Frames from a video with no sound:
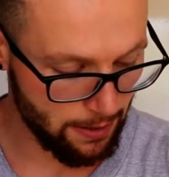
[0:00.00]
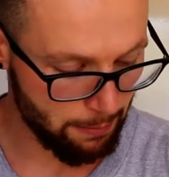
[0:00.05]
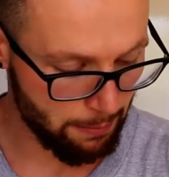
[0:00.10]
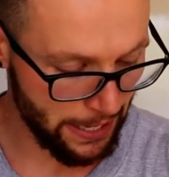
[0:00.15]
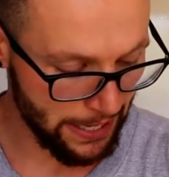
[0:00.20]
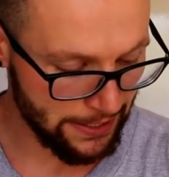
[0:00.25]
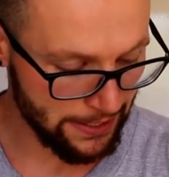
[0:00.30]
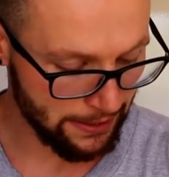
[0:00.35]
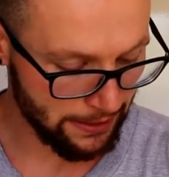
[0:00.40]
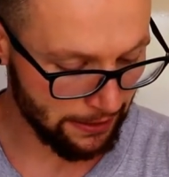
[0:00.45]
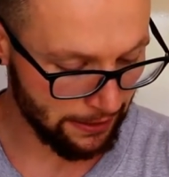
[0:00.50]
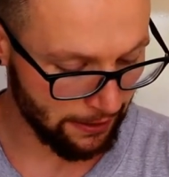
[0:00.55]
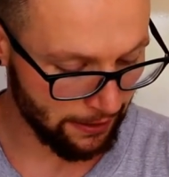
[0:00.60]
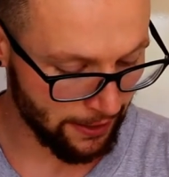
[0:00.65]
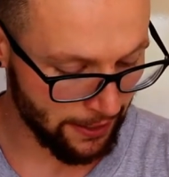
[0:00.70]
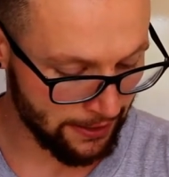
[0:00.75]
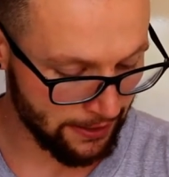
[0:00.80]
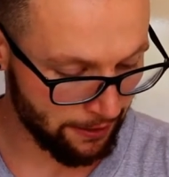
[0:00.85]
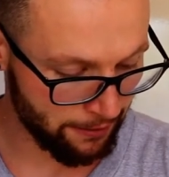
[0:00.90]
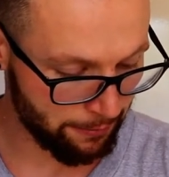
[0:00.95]
basically,
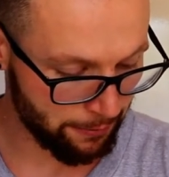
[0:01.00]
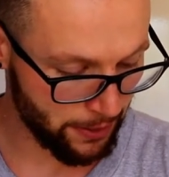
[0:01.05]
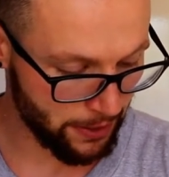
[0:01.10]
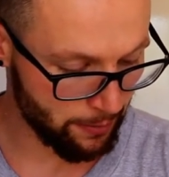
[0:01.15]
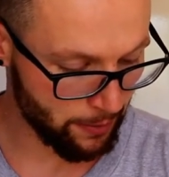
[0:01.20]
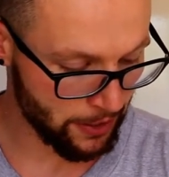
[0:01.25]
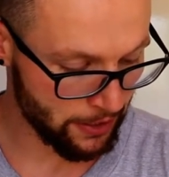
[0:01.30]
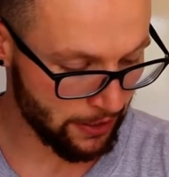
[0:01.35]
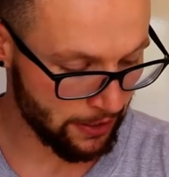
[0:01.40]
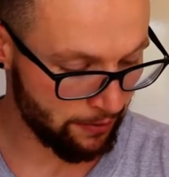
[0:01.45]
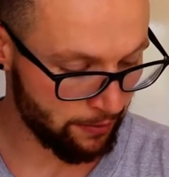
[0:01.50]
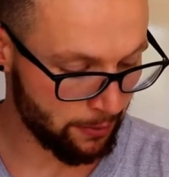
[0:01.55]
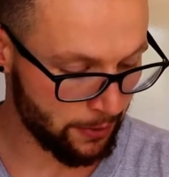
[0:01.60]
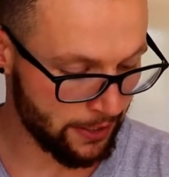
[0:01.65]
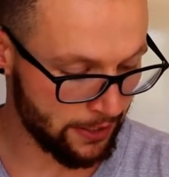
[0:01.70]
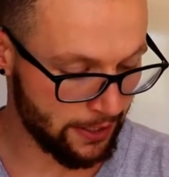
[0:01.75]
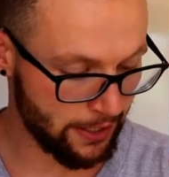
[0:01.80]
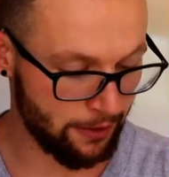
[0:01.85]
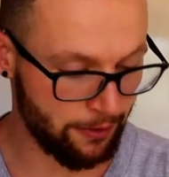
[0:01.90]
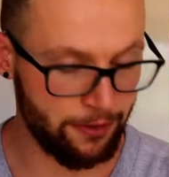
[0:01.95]
guys, I've pretty much given
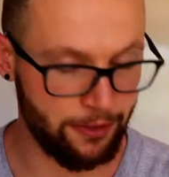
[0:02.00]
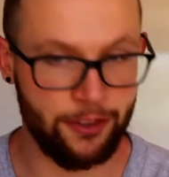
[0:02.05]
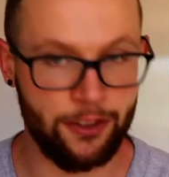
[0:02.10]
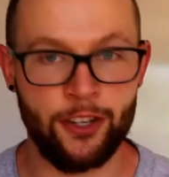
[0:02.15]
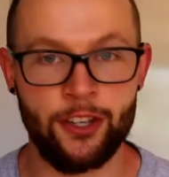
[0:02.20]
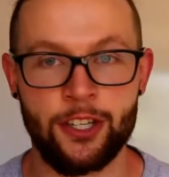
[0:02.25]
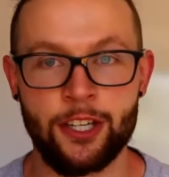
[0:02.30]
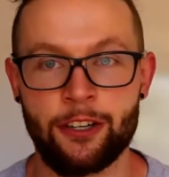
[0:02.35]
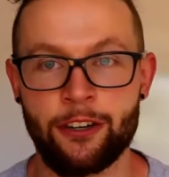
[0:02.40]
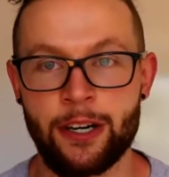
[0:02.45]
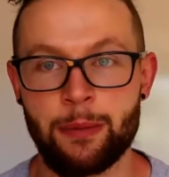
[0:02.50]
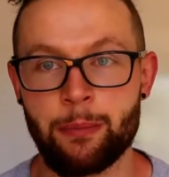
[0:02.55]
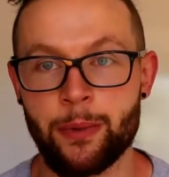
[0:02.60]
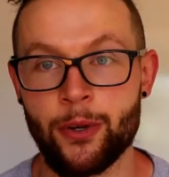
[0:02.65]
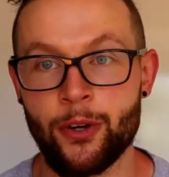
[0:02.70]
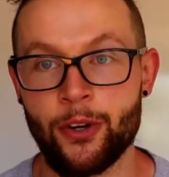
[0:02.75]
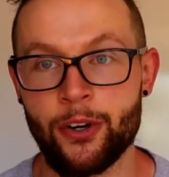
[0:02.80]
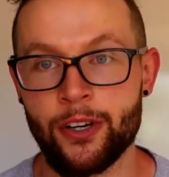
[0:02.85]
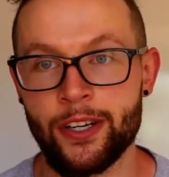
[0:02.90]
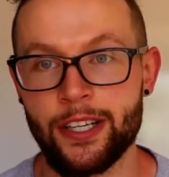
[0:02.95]
myself a third degree
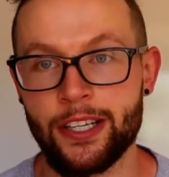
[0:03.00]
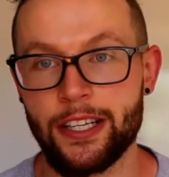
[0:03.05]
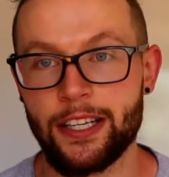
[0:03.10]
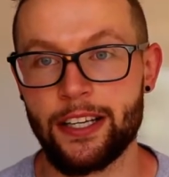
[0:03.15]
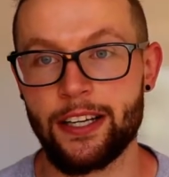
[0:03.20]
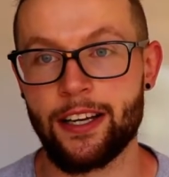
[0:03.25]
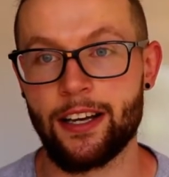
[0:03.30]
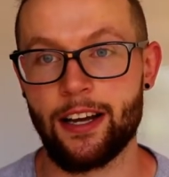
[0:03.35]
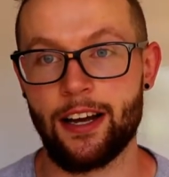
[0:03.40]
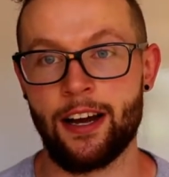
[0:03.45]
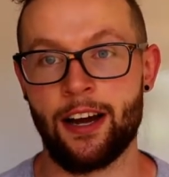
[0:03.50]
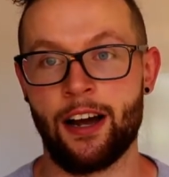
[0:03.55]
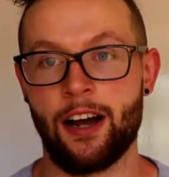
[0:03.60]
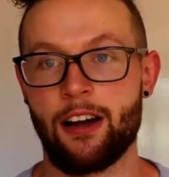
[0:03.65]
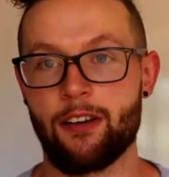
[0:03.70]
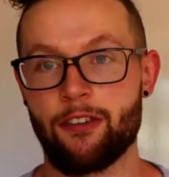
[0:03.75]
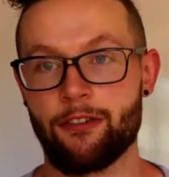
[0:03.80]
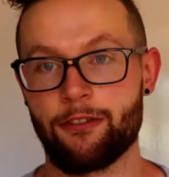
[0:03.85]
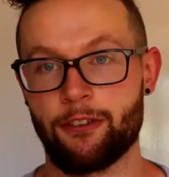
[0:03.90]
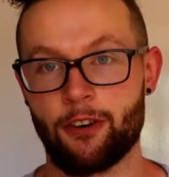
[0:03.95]
burn
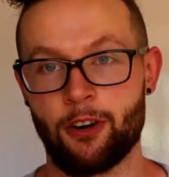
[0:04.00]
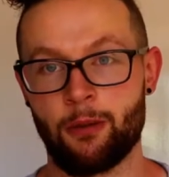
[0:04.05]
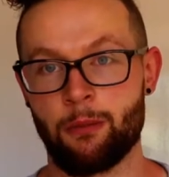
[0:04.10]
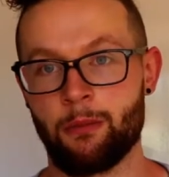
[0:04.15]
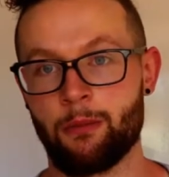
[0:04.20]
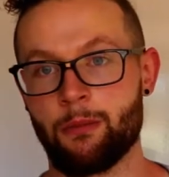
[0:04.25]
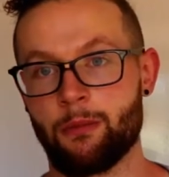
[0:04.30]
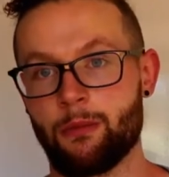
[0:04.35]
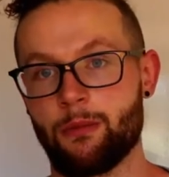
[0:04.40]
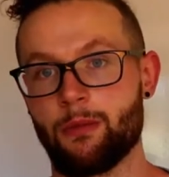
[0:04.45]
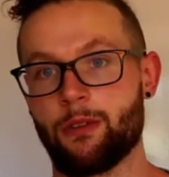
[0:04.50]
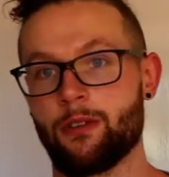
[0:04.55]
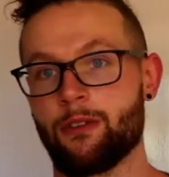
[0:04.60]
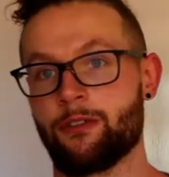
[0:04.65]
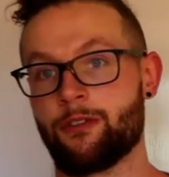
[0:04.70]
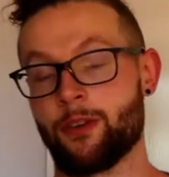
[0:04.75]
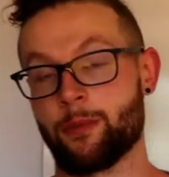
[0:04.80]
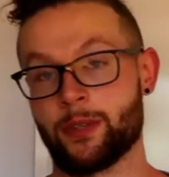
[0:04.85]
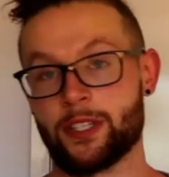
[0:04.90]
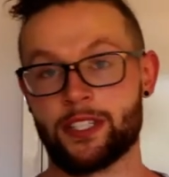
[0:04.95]
uh, from
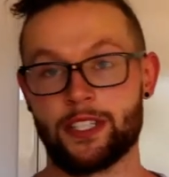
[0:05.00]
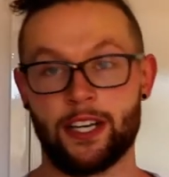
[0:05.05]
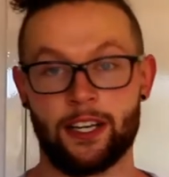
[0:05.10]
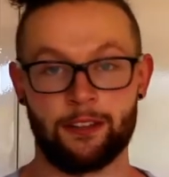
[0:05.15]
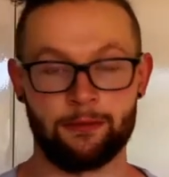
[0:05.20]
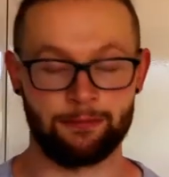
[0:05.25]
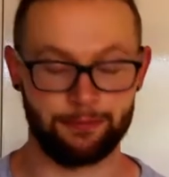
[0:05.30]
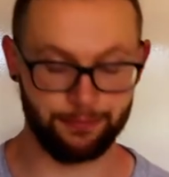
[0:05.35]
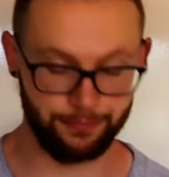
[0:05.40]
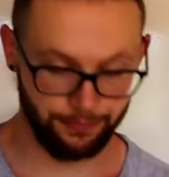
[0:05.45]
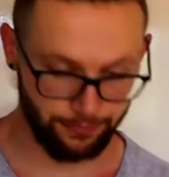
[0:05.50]
from the sun,